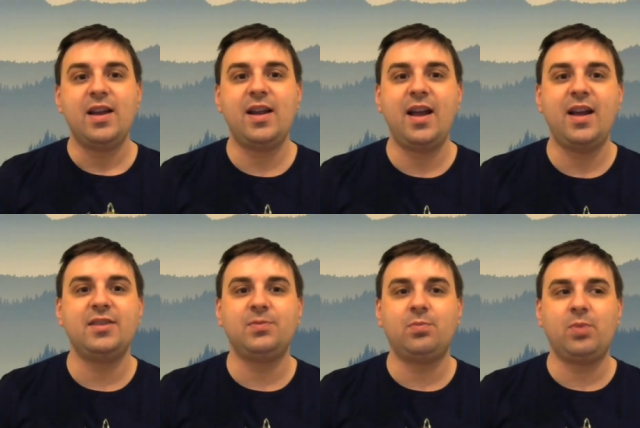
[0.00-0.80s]
It
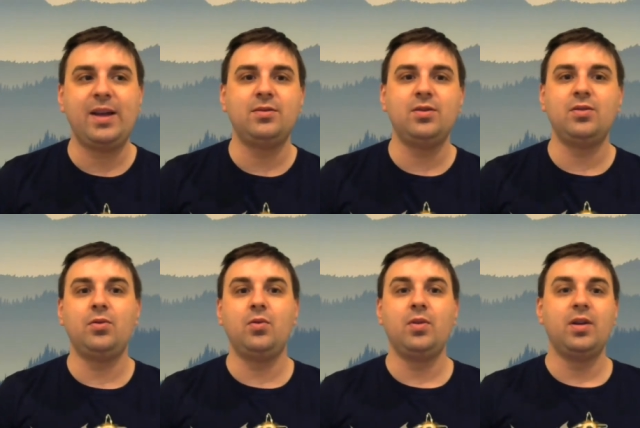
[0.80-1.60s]
has brand
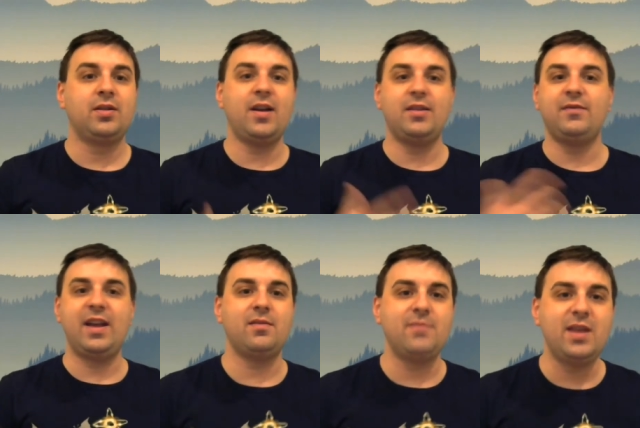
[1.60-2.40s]
new kind of
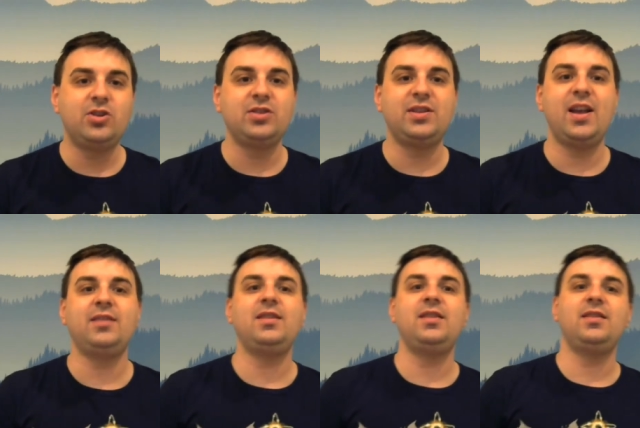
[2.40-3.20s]
animation
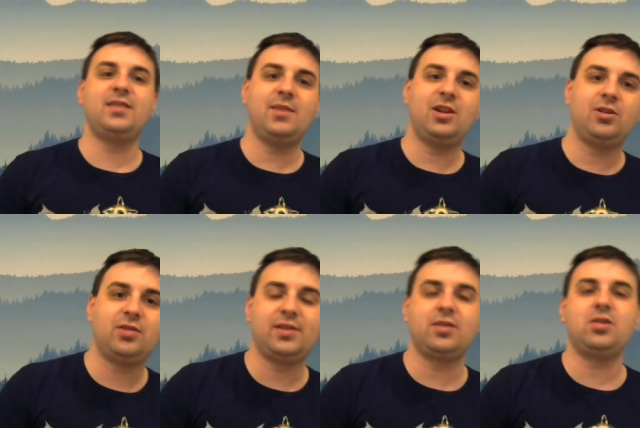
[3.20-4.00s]
techniques. They made it
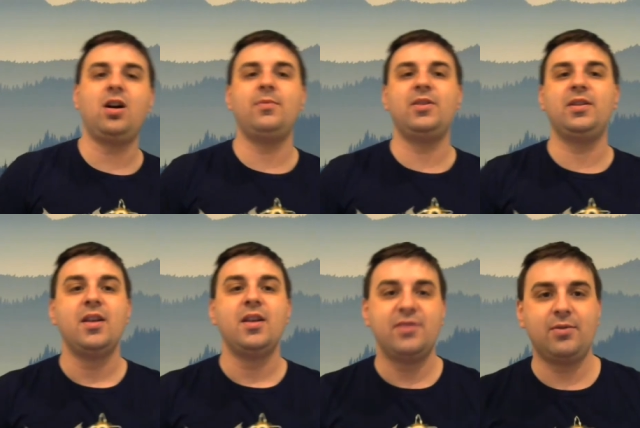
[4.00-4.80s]
look like a
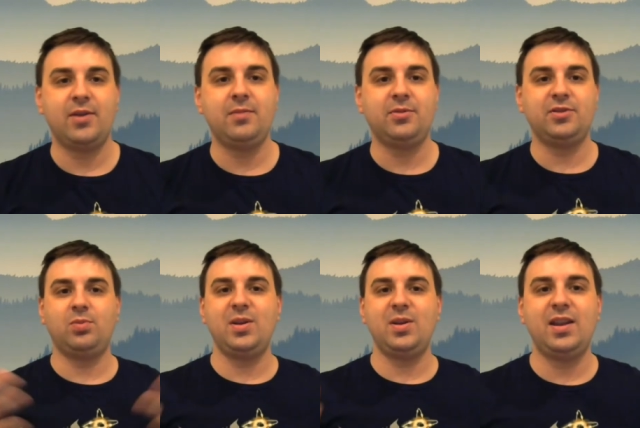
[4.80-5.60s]
comic. They were able to
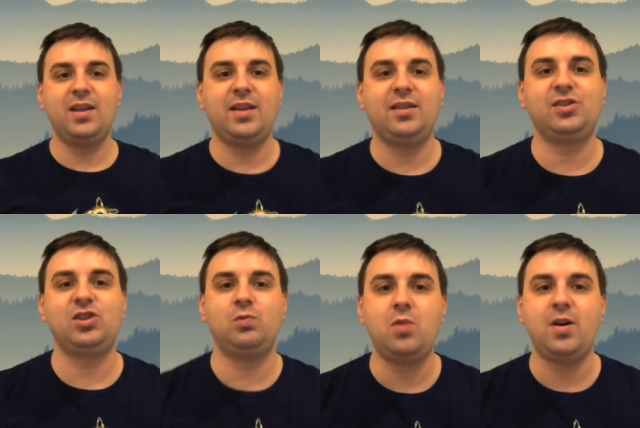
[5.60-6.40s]
bring in like a
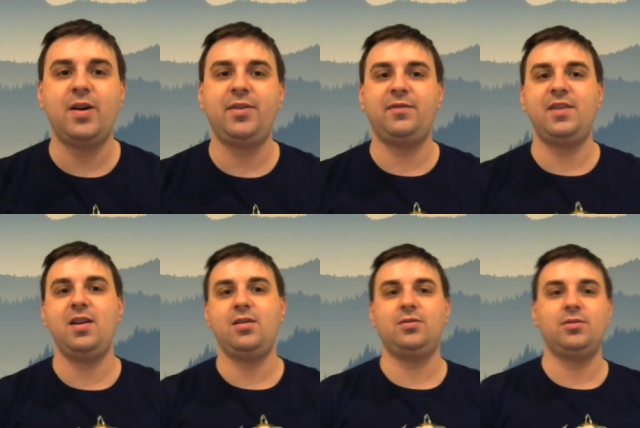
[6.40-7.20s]
swath of
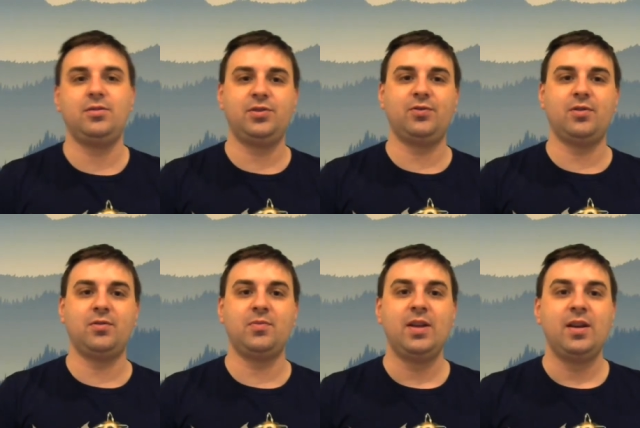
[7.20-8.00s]
characters
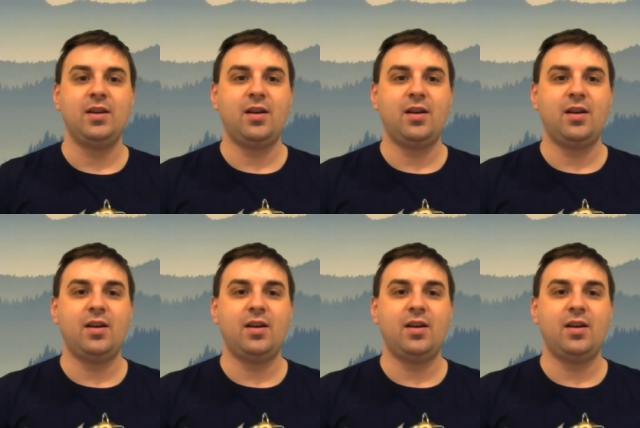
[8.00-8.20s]
from